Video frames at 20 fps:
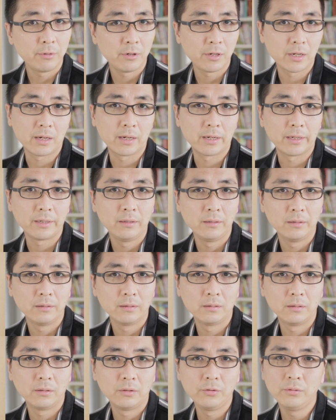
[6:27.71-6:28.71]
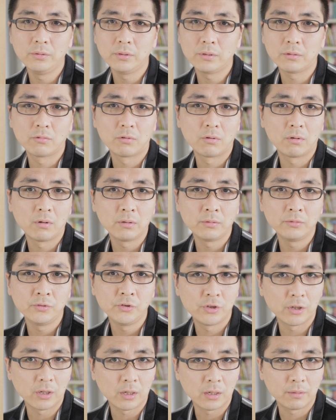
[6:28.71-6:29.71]
10. Use cron
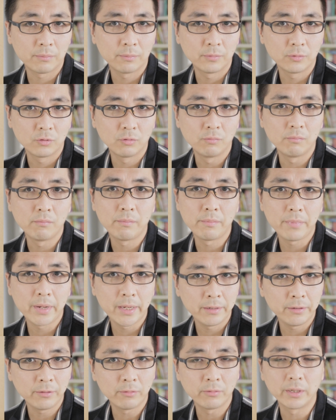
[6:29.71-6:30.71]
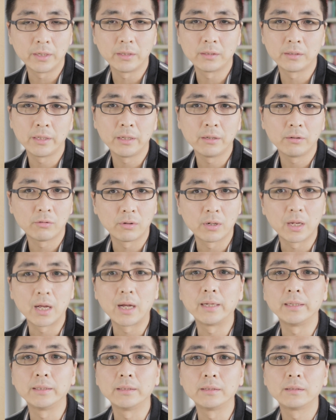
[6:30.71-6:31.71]
job to manually
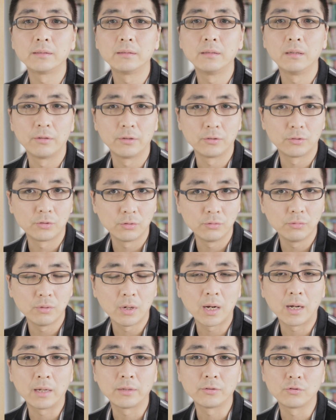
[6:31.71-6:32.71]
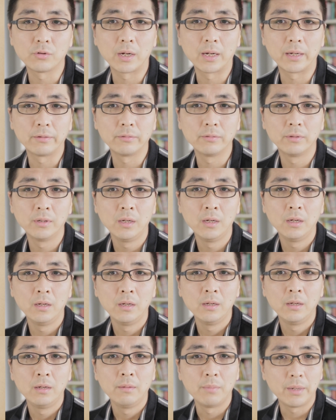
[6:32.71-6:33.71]
synchronize the two hard drive,
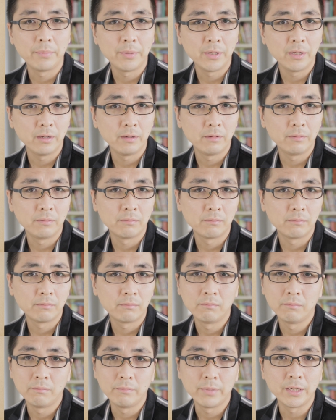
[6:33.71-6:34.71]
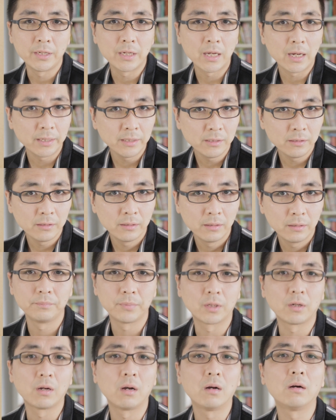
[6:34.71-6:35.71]
maybe in midnight,
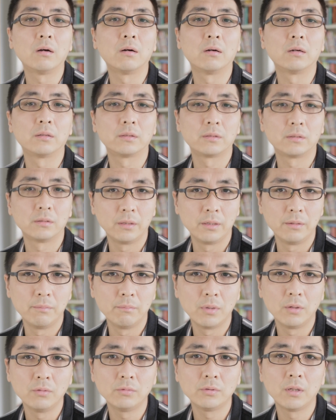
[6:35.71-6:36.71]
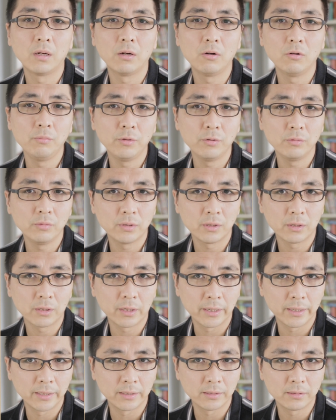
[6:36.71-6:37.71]
because in most home user
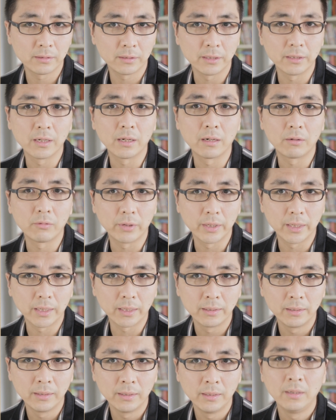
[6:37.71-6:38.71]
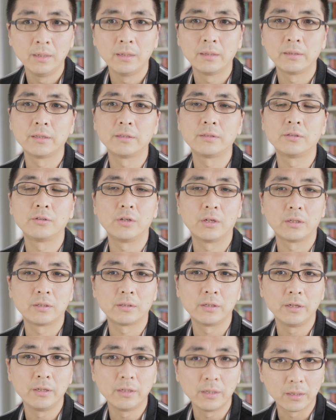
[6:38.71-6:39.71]
case scenario, that's
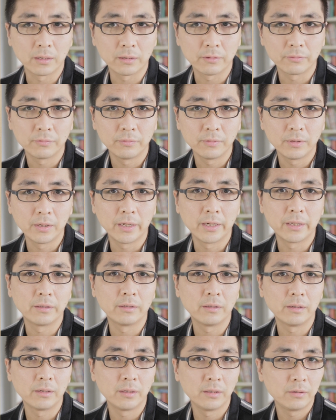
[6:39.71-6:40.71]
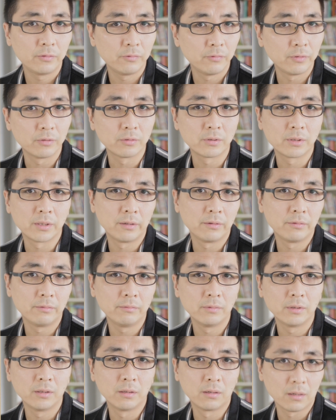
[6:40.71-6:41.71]
just enough and it will
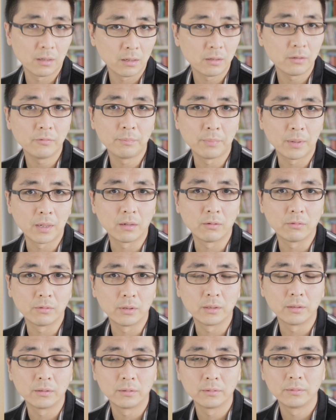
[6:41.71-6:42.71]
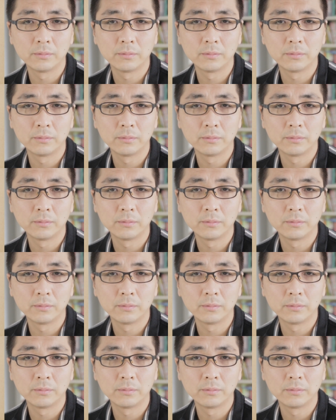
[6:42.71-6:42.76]
save a lot of power.